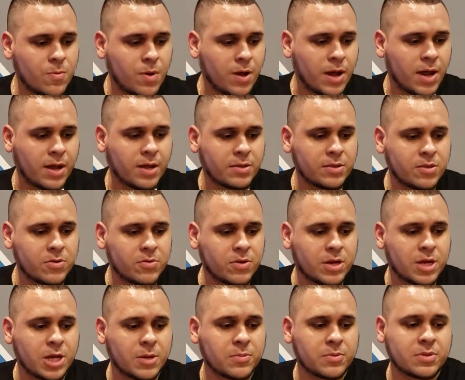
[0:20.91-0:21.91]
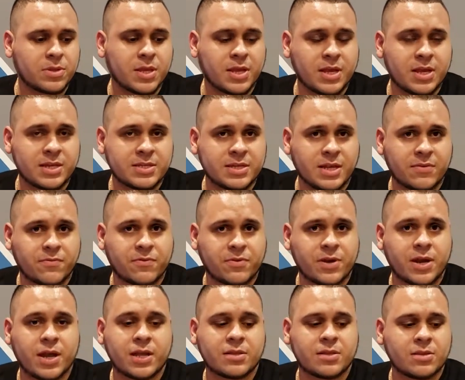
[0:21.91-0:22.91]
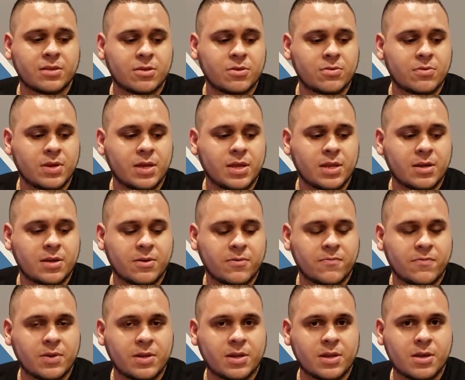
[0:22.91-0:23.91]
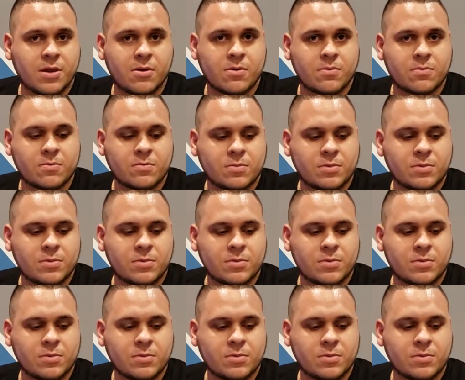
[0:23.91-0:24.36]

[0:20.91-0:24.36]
Well, I'll do a couple things I forgot to do ahead of the video.